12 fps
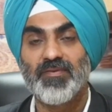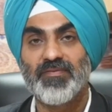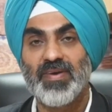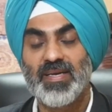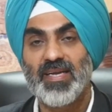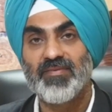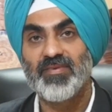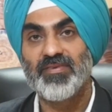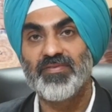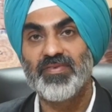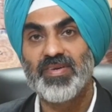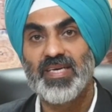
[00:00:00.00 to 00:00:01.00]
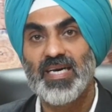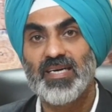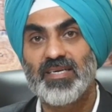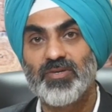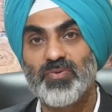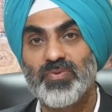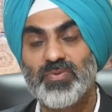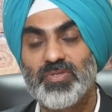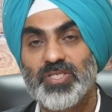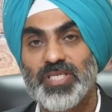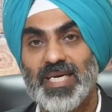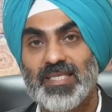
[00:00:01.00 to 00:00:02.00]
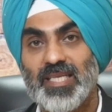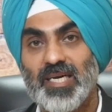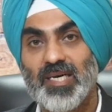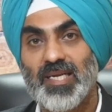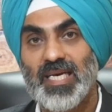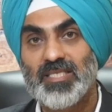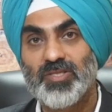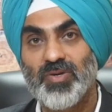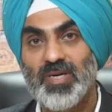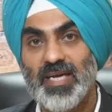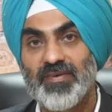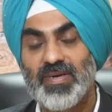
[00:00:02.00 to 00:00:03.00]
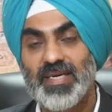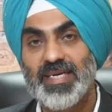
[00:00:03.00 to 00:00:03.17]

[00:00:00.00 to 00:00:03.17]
Whenever we are to check the cholesterol level,